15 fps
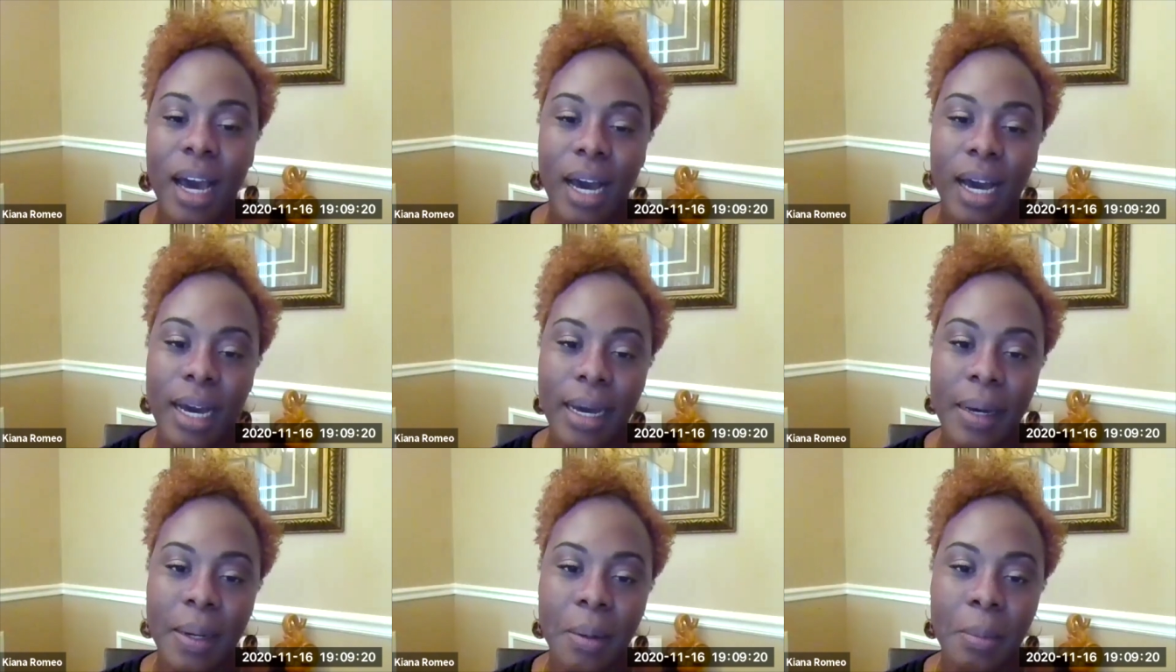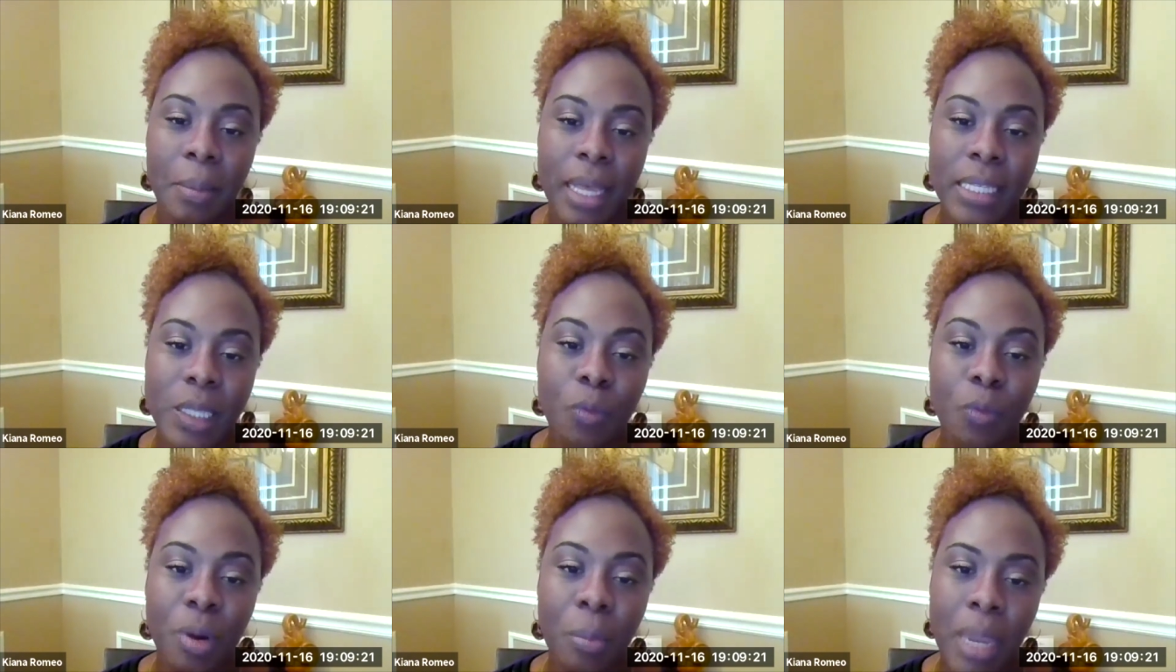Um, and
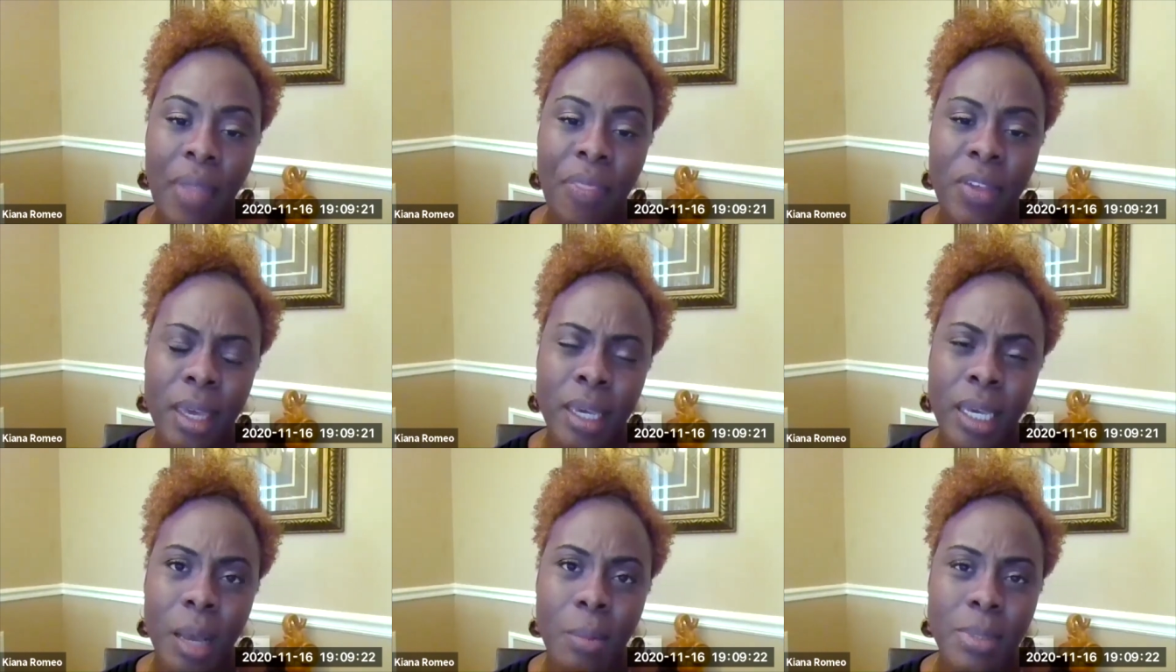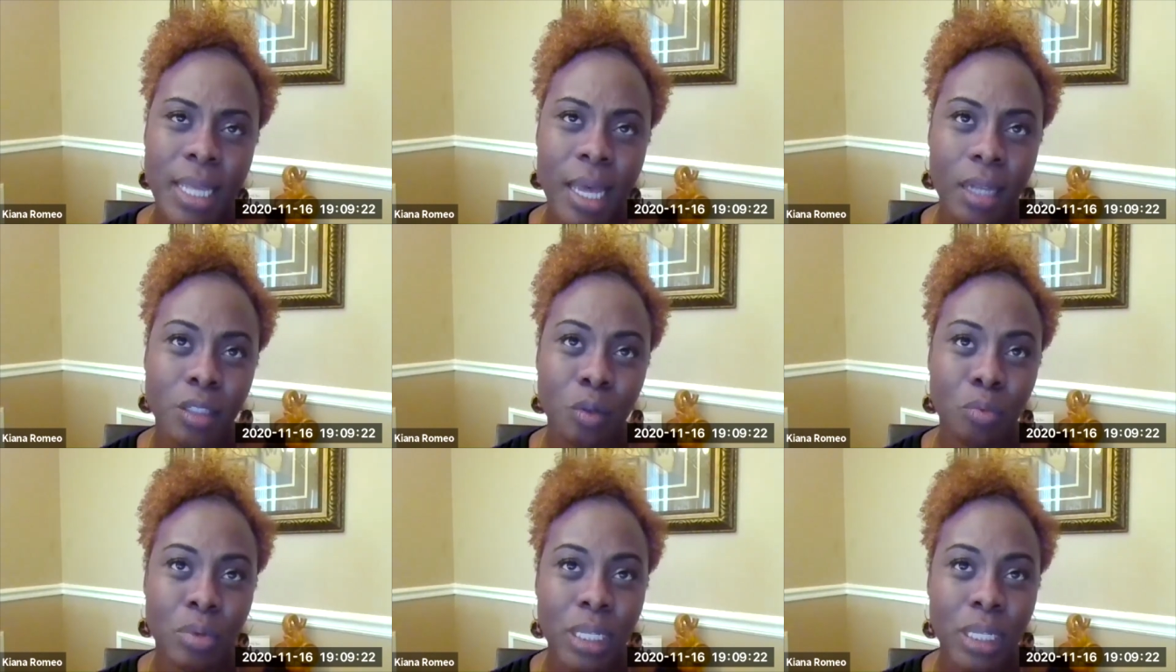so for me, I think it comes down
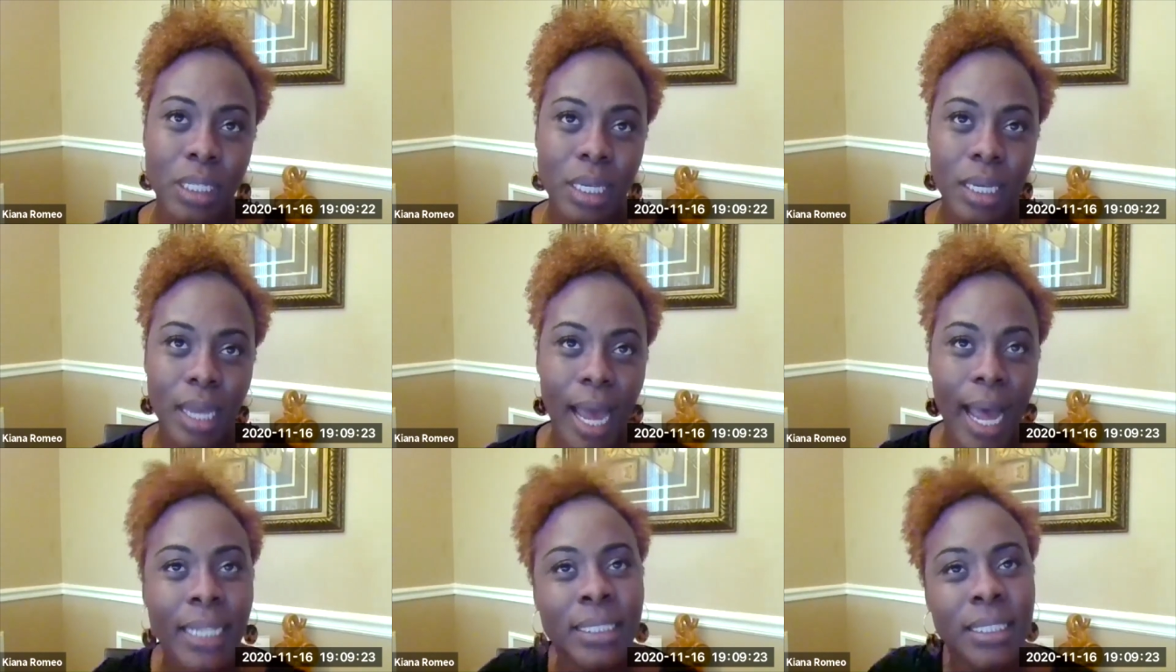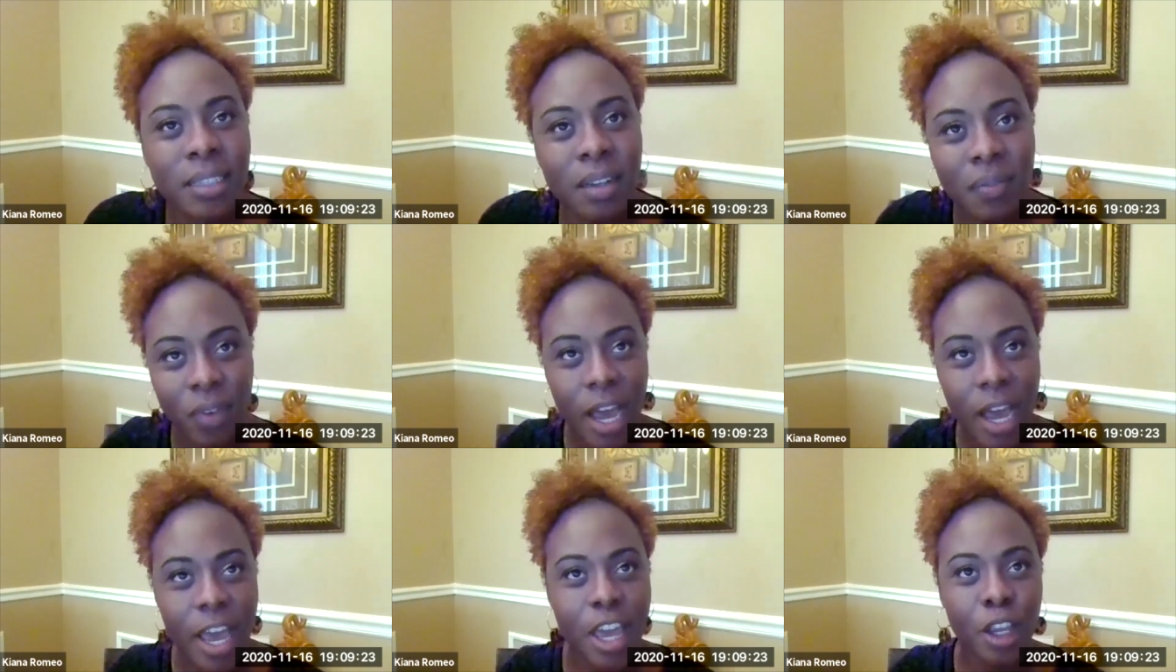to really
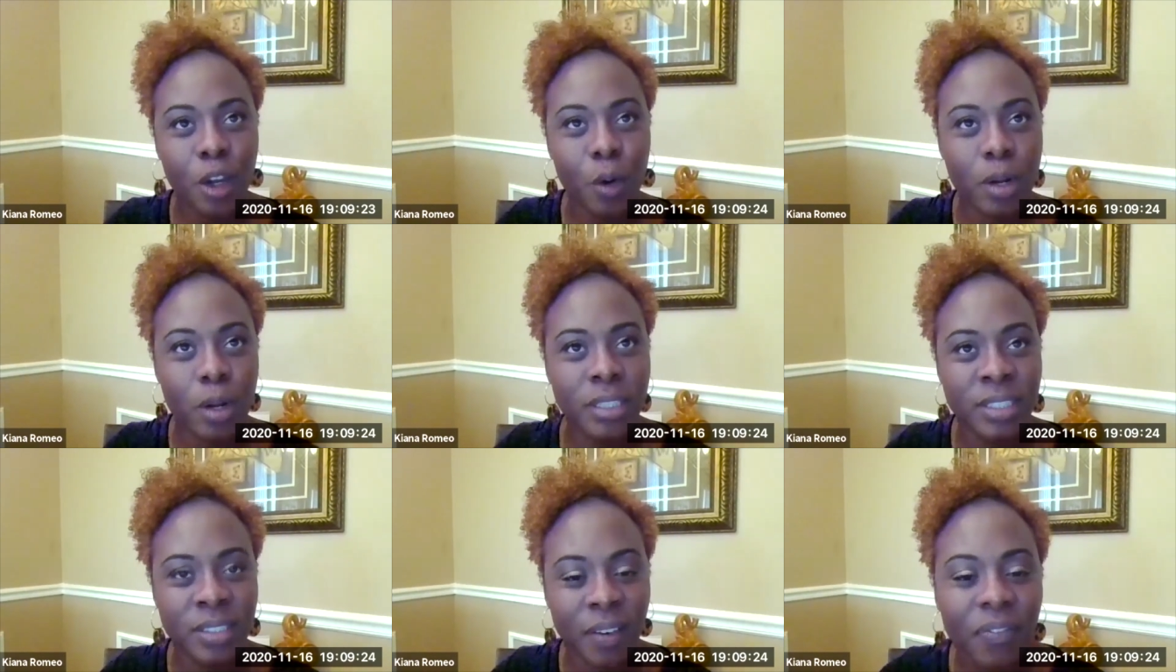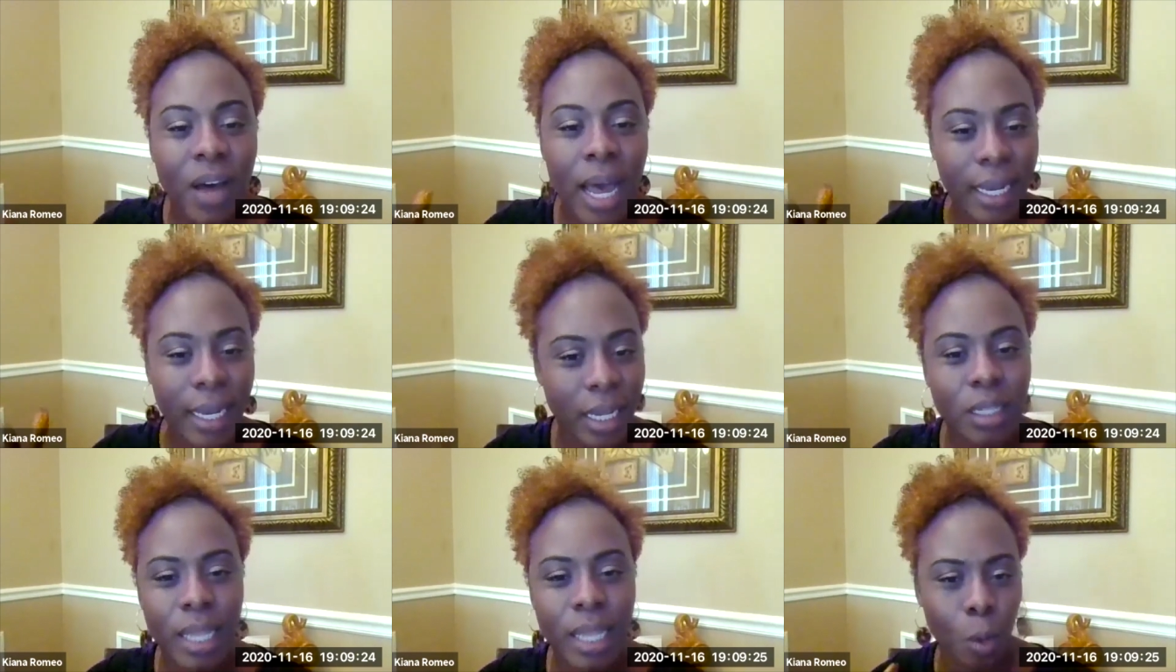identifying or
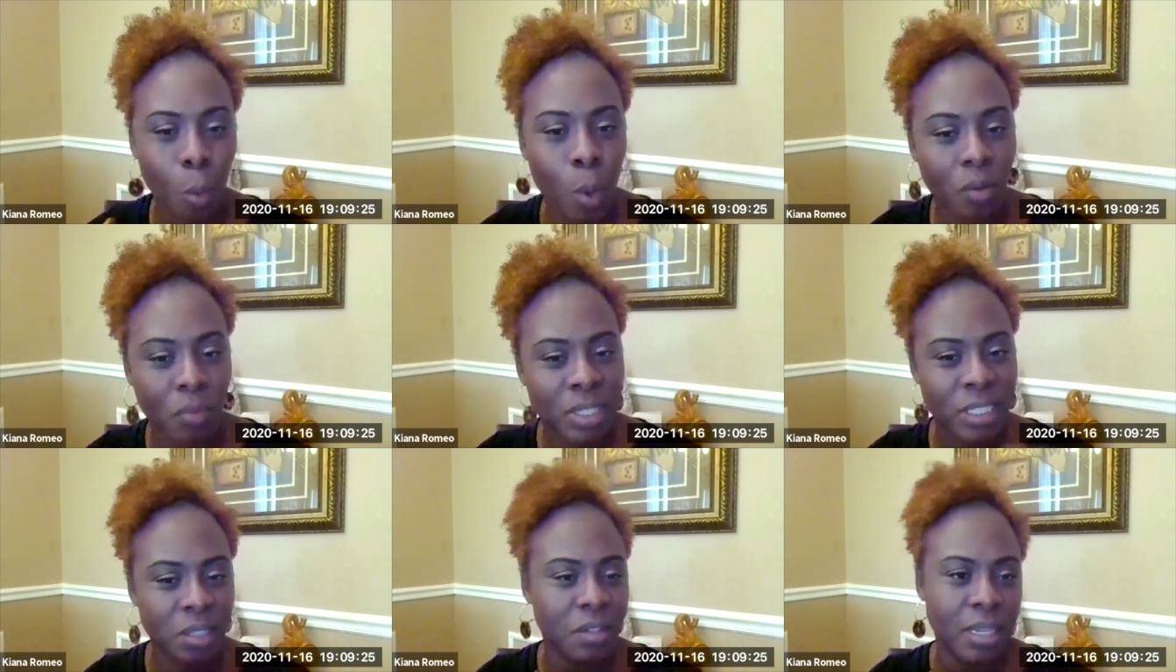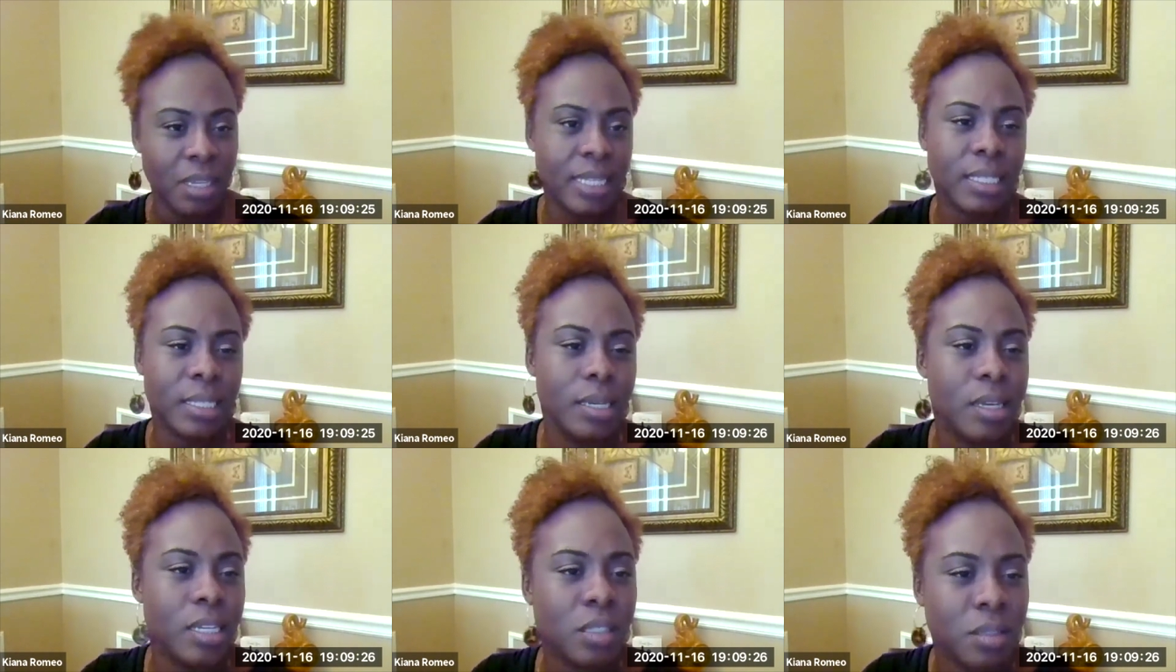defining like what resilience
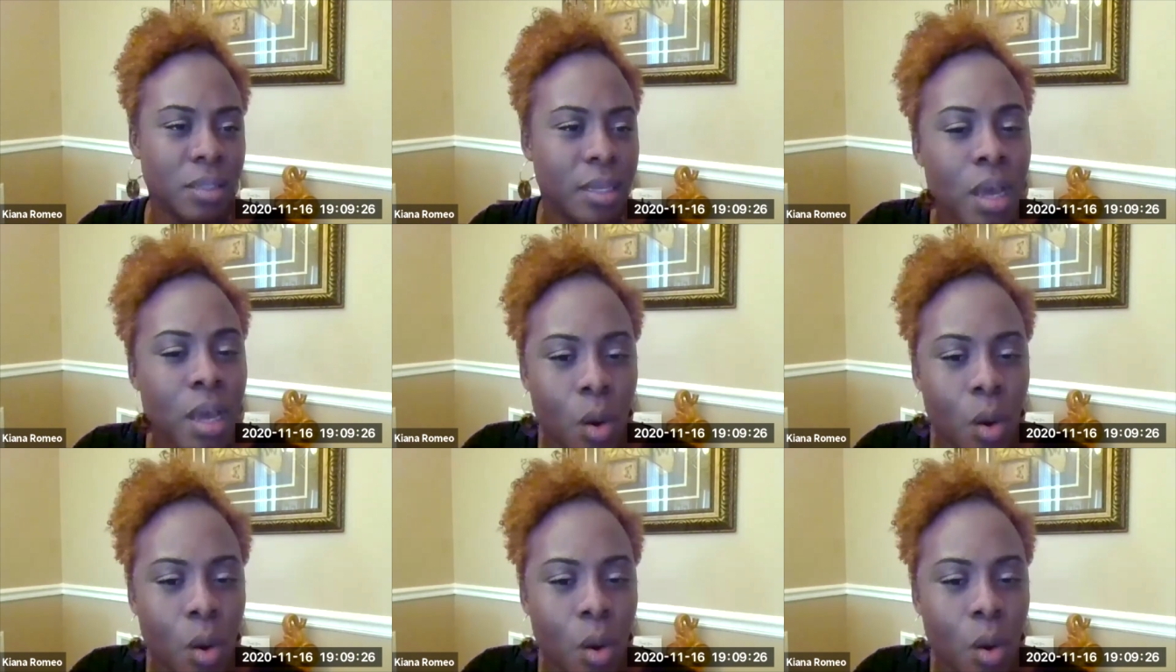is,